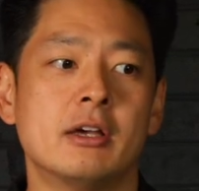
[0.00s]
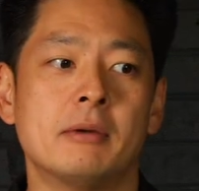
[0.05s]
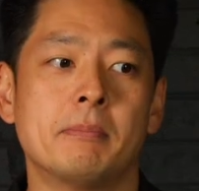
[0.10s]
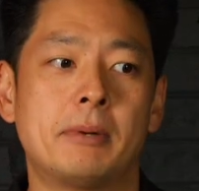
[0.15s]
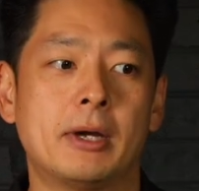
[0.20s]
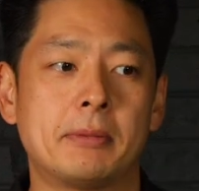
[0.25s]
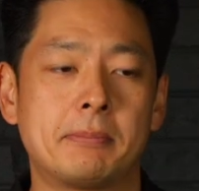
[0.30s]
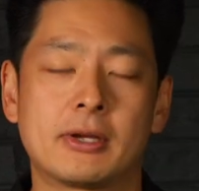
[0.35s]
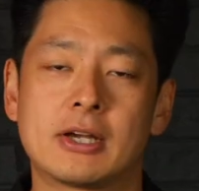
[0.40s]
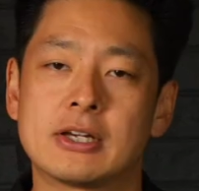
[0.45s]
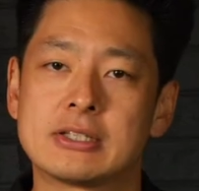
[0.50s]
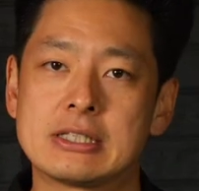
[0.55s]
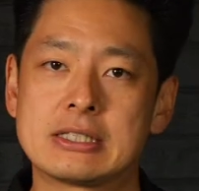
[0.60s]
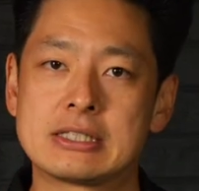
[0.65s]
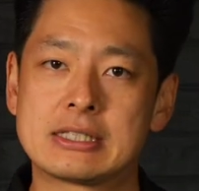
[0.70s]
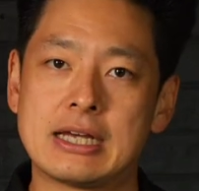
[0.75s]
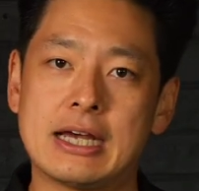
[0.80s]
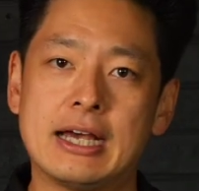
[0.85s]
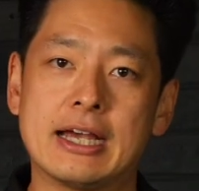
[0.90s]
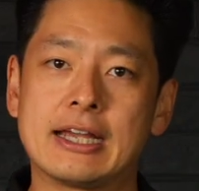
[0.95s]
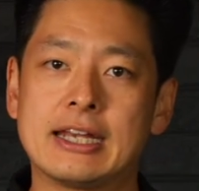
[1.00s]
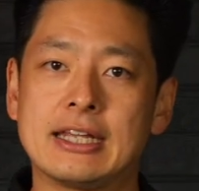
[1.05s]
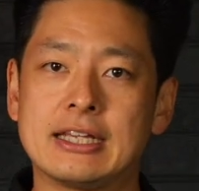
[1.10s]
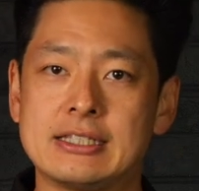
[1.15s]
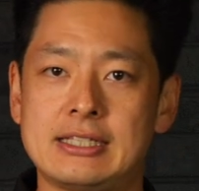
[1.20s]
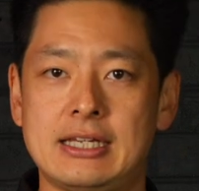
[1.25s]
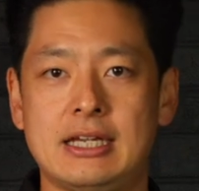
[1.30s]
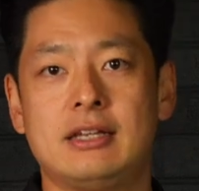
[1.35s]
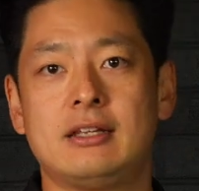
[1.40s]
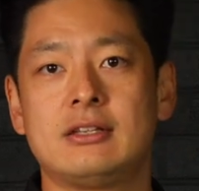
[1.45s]
but because it's targeting
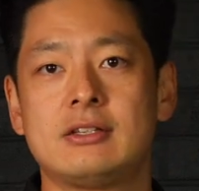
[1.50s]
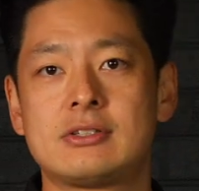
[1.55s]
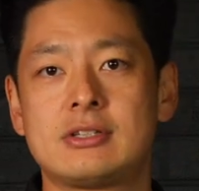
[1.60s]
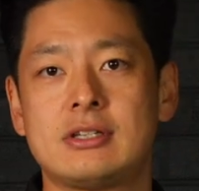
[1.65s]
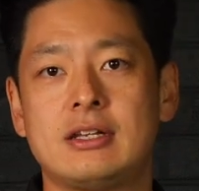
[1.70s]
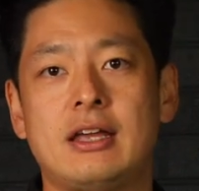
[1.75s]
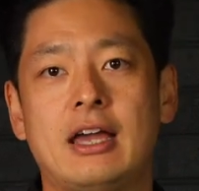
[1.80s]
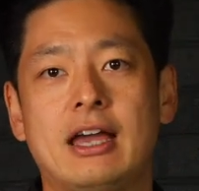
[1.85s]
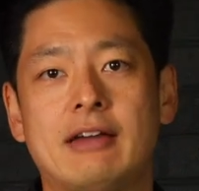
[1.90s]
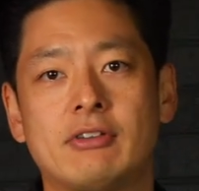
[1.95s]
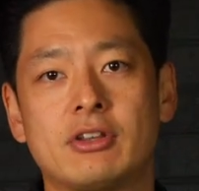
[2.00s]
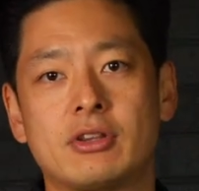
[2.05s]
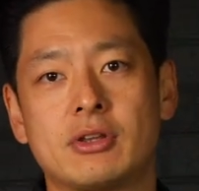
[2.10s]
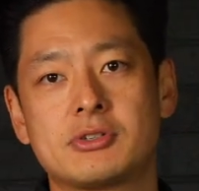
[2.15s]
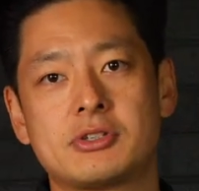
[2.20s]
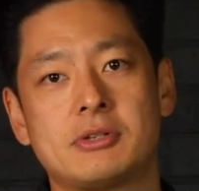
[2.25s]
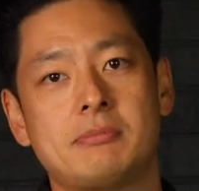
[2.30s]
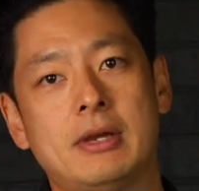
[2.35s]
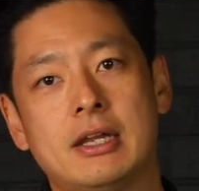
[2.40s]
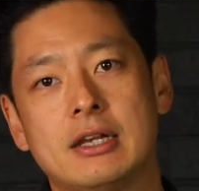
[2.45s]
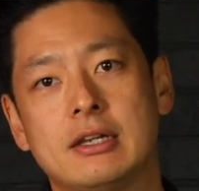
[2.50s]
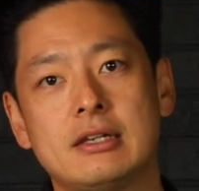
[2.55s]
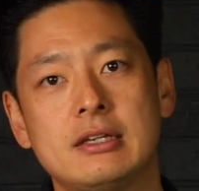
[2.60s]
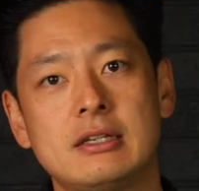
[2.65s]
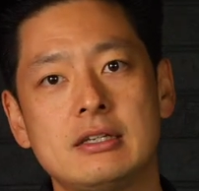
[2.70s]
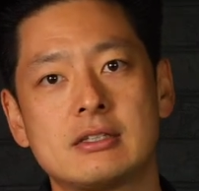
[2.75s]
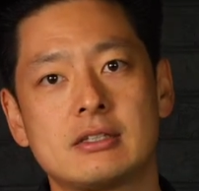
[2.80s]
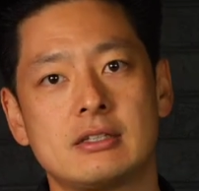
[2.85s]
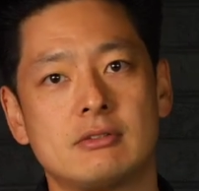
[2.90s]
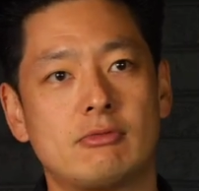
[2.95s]
tenants and having those
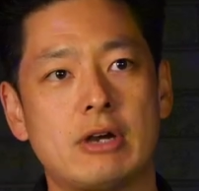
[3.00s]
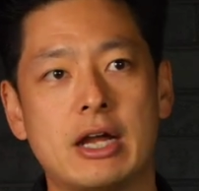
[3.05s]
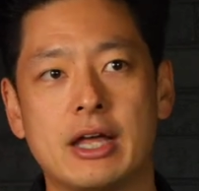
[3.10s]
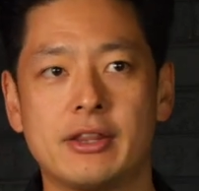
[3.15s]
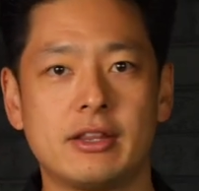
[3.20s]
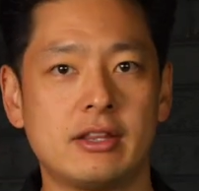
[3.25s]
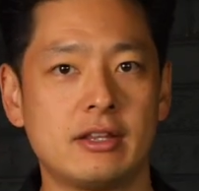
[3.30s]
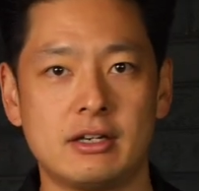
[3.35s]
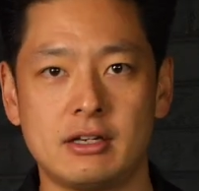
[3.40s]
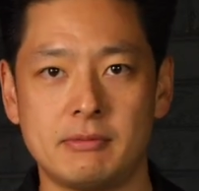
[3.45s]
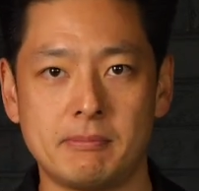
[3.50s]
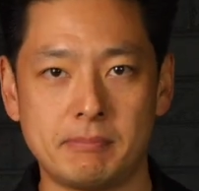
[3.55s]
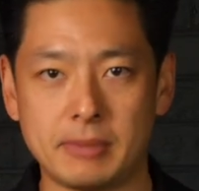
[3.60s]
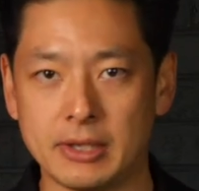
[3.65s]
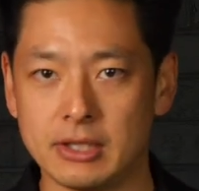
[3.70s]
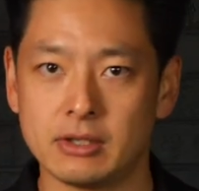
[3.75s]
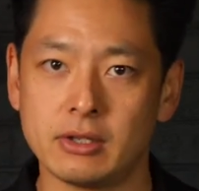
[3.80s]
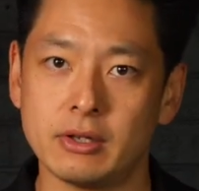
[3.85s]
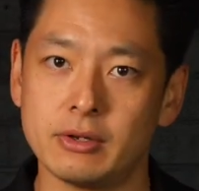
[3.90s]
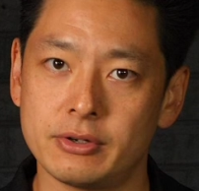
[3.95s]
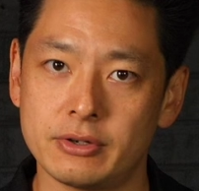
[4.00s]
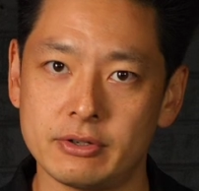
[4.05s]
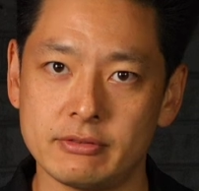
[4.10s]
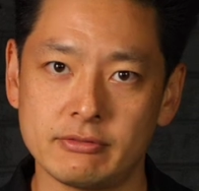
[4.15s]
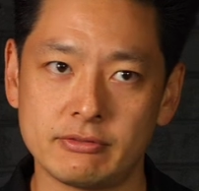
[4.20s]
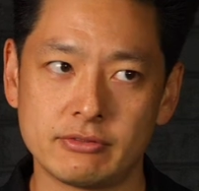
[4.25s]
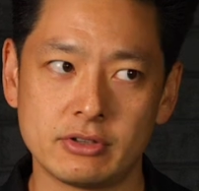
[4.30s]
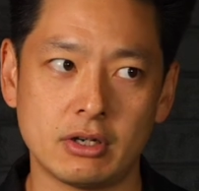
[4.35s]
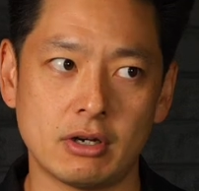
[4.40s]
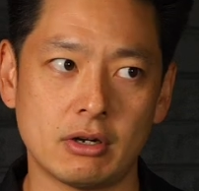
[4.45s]
amenities, and rather than a buttload
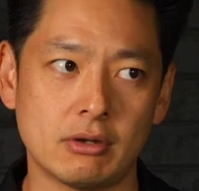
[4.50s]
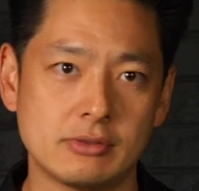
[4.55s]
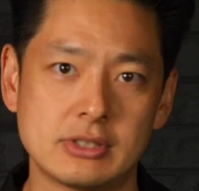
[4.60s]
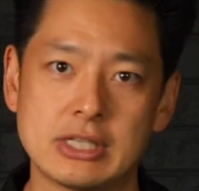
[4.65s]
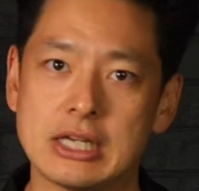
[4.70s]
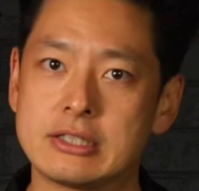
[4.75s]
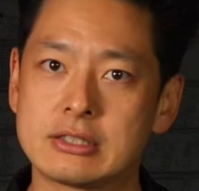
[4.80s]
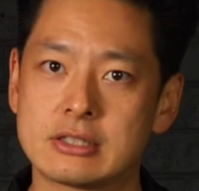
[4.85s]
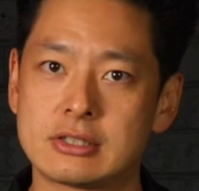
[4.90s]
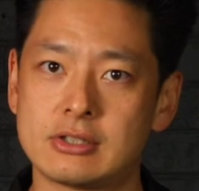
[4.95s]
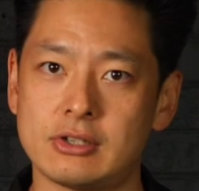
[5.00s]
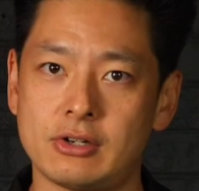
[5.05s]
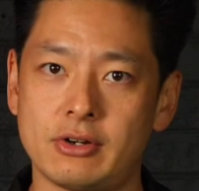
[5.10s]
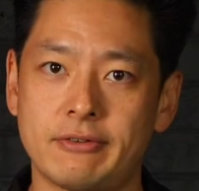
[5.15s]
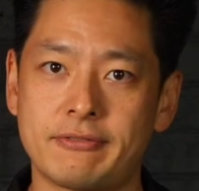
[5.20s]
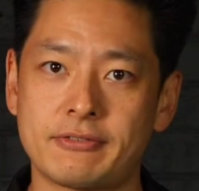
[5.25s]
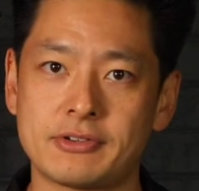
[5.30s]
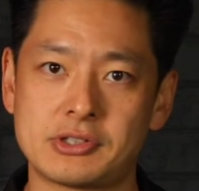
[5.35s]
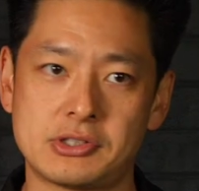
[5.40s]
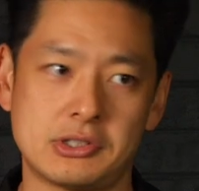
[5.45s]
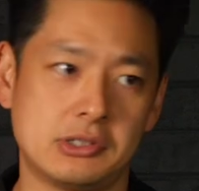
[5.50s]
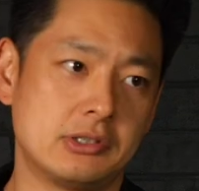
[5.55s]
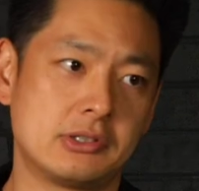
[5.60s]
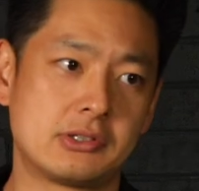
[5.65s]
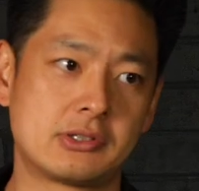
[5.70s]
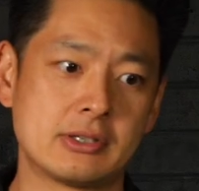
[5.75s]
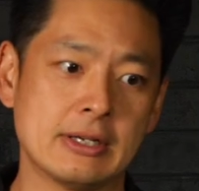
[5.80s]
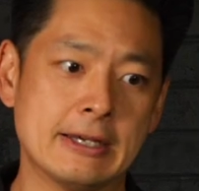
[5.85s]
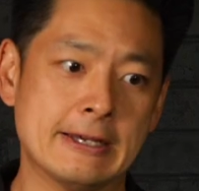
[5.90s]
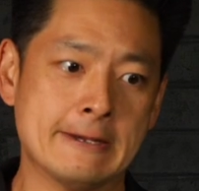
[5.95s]
of, desks and
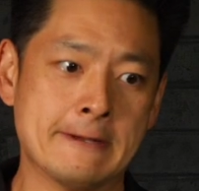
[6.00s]
offices,